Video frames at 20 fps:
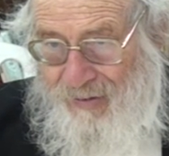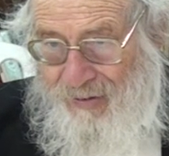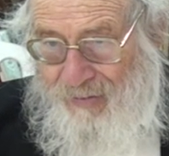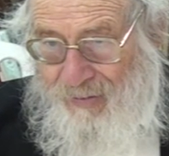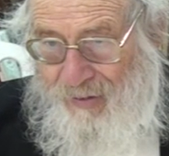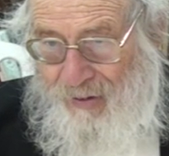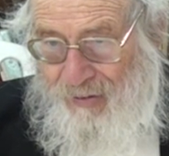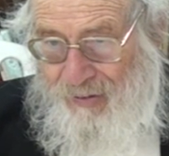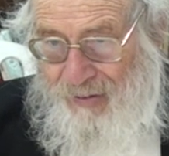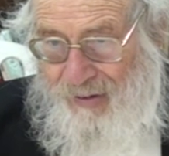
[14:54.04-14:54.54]

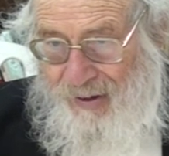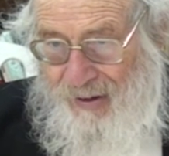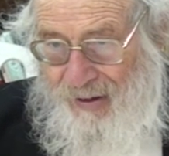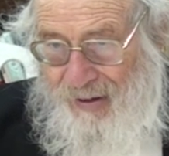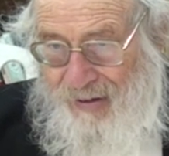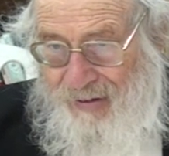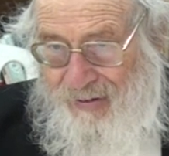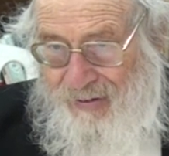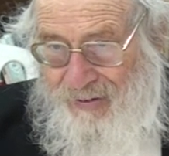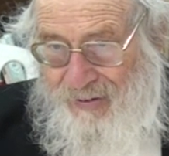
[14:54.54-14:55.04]
more
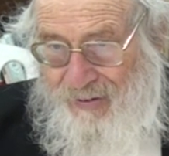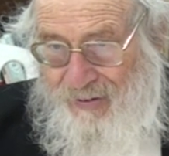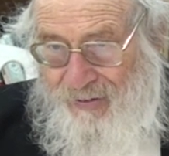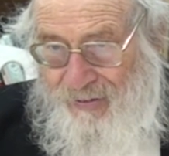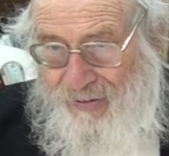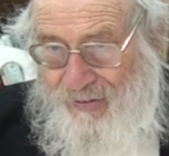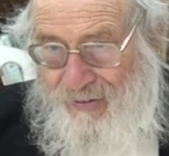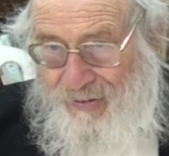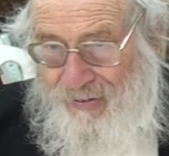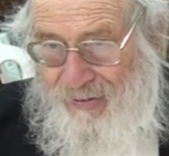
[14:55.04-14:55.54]
dry, not
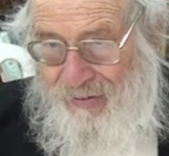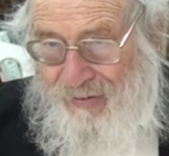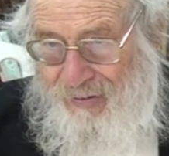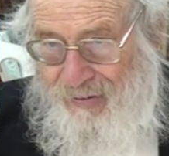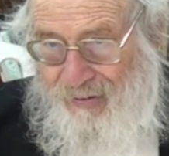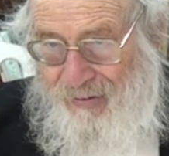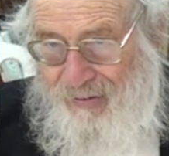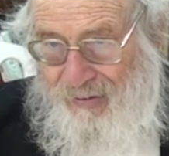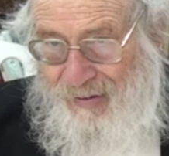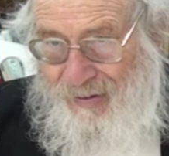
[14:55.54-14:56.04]
cooked.
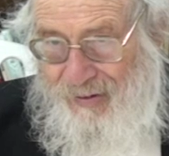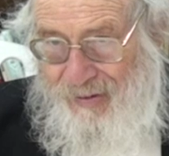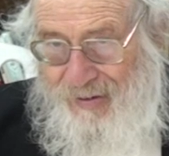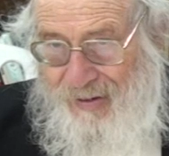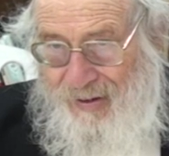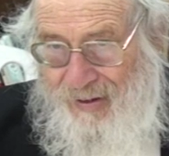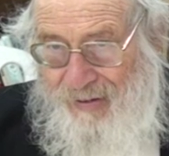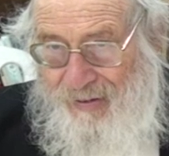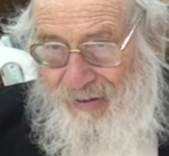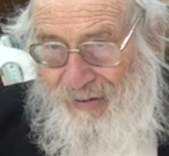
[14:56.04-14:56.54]

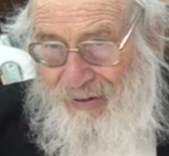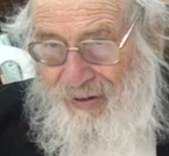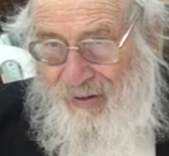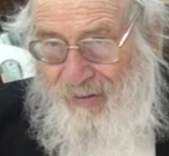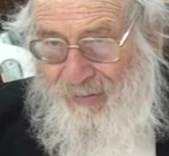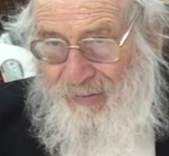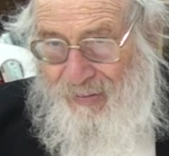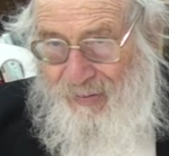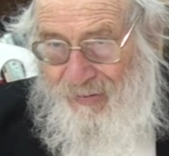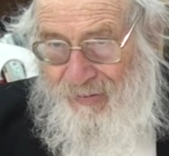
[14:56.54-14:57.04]
Say
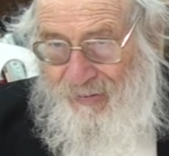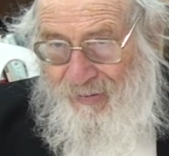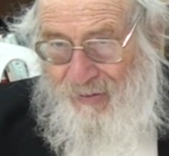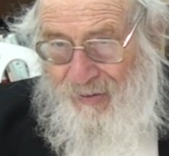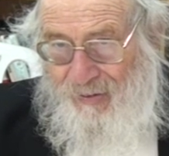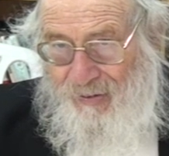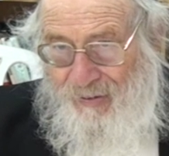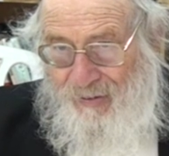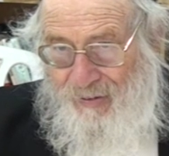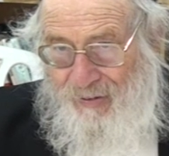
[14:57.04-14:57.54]
deep
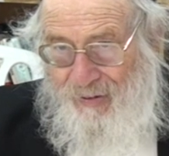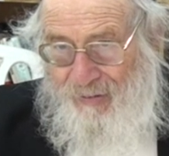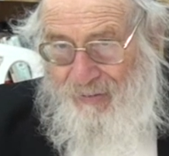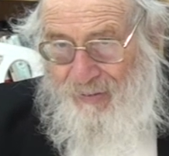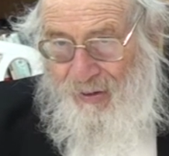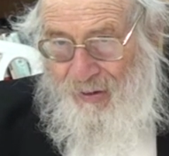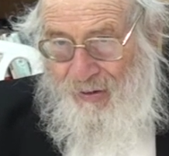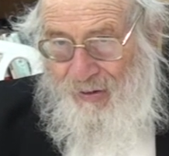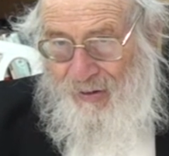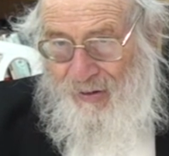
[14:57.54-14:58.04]

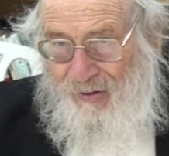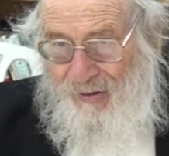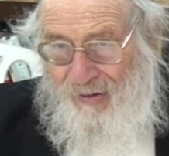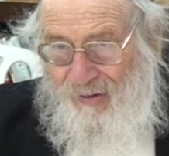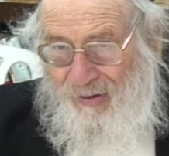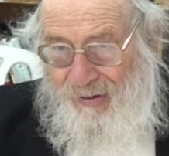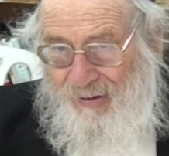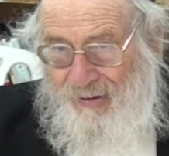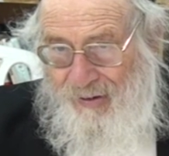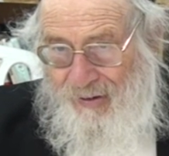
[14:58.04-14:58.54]
oil
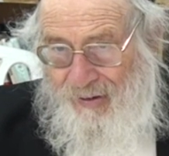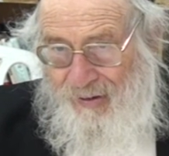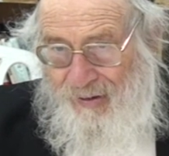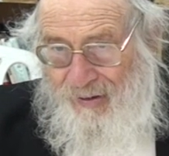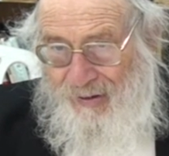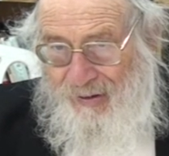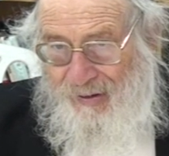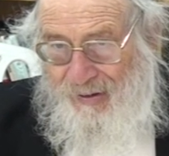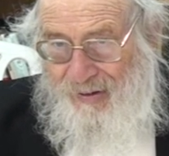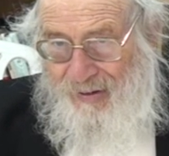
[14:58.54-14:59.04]

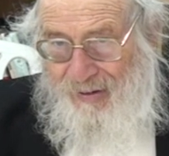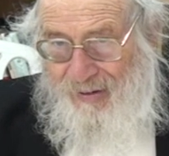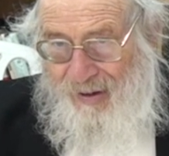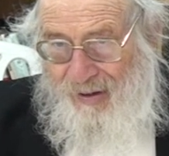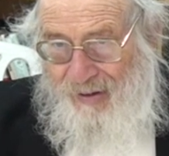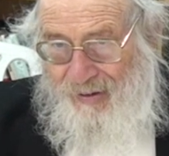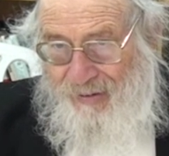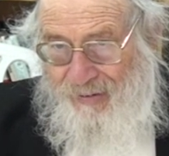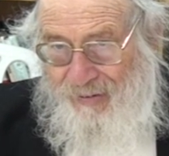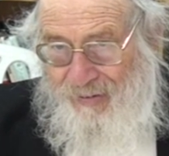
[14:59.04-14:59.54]
It's
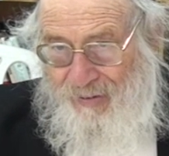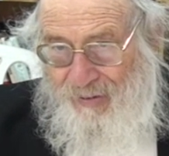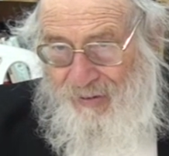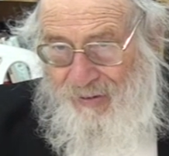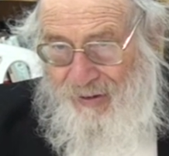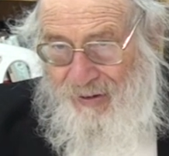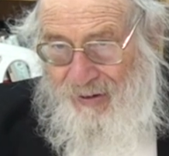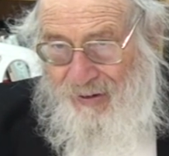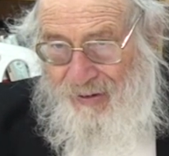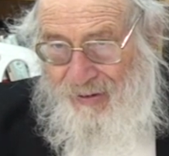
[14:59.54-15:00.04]
like
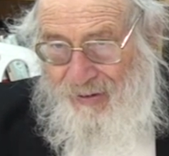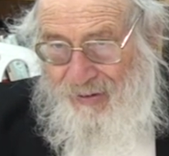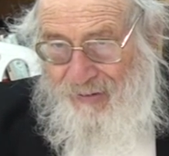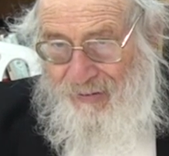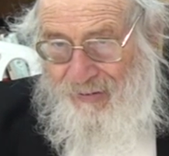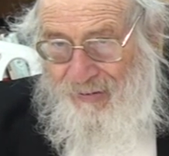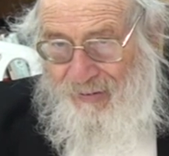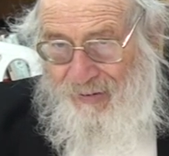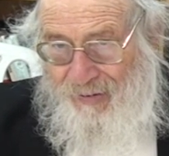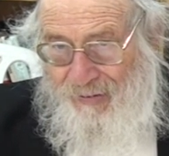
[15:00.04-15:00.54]
cooking
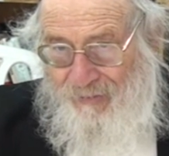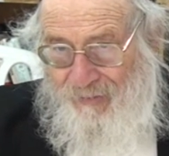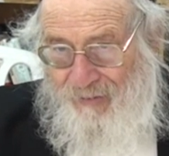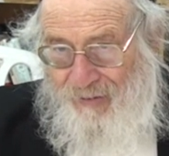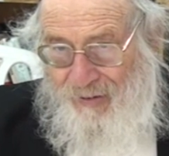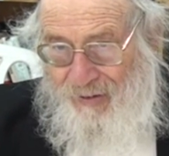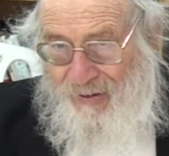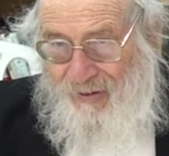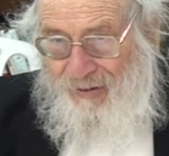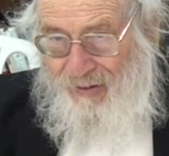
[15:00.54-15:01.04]
in
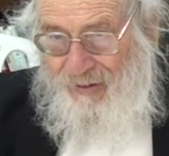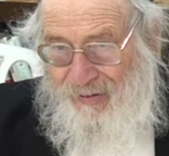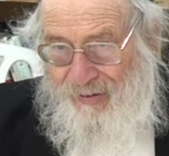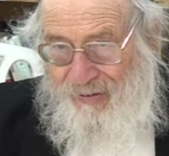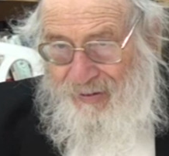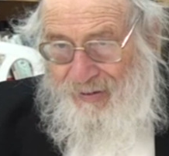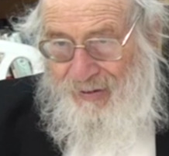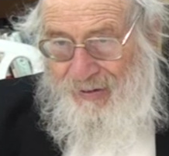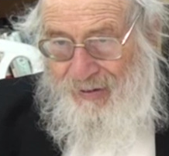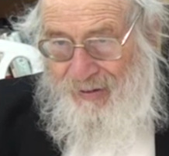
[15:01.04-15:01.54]
water.
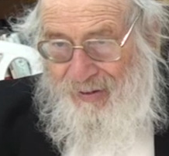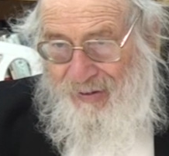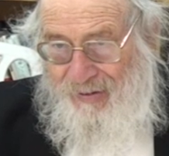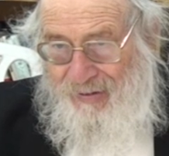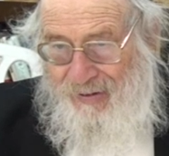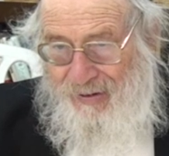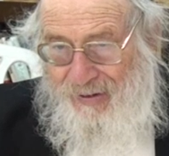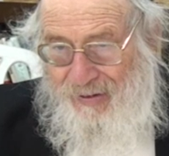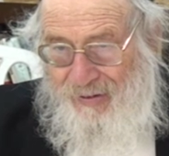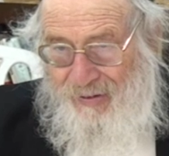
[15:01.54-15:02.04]
So he
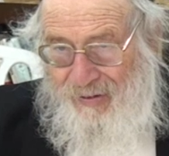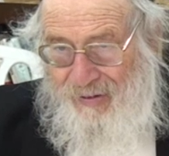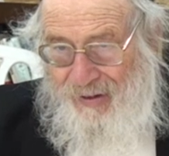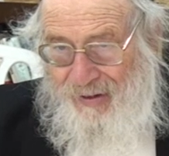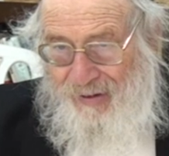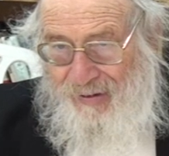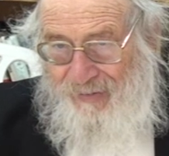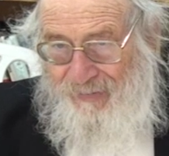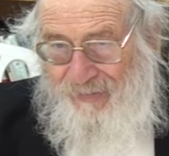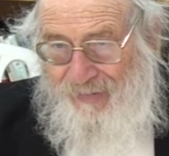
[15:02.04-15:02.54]
said not
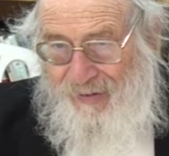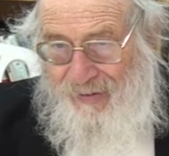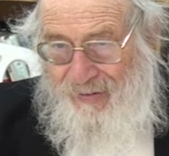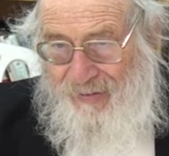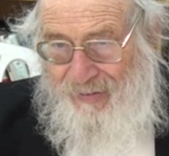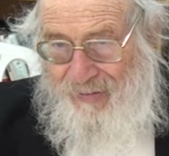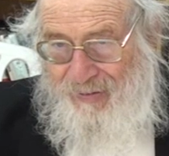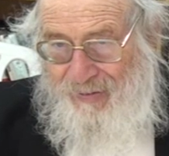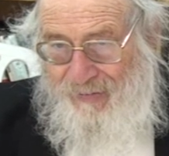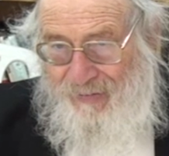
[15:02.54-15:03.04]
a
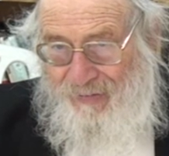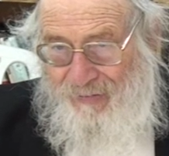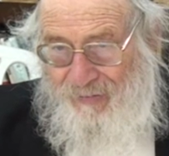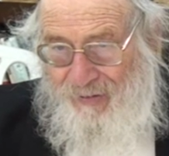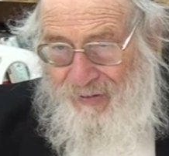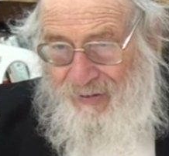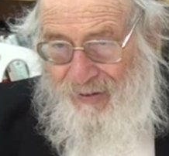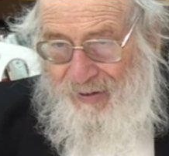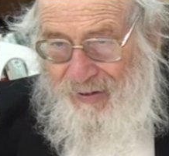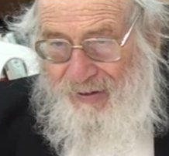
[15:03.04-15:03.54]
difference between
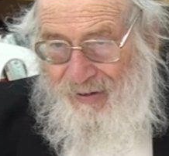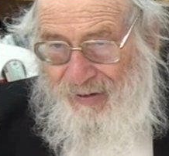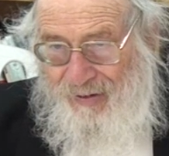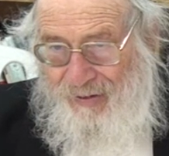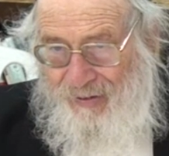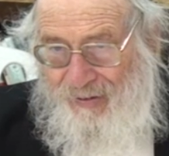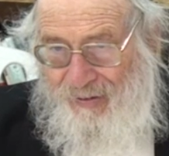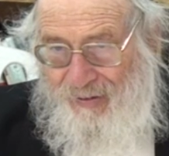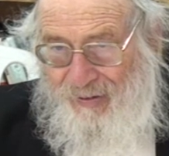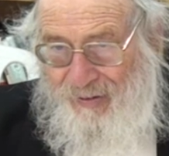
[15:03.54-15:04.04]
water and
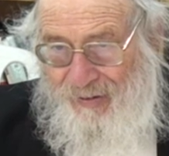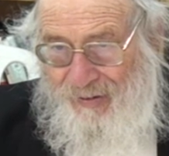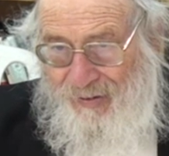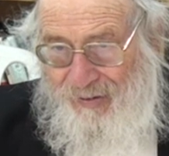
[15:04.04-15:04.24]
oil.